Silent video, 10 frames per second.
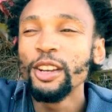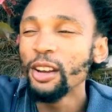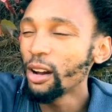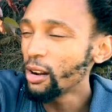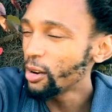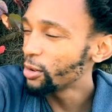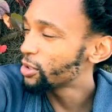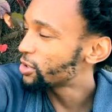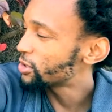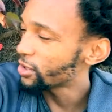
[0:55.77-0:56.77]
No,
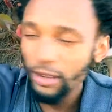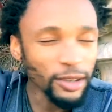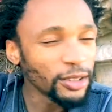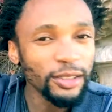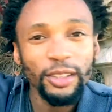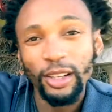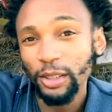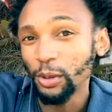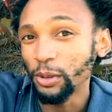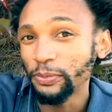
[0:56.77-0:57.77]
sir, not
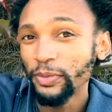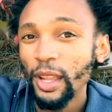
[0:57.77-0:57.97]
at all.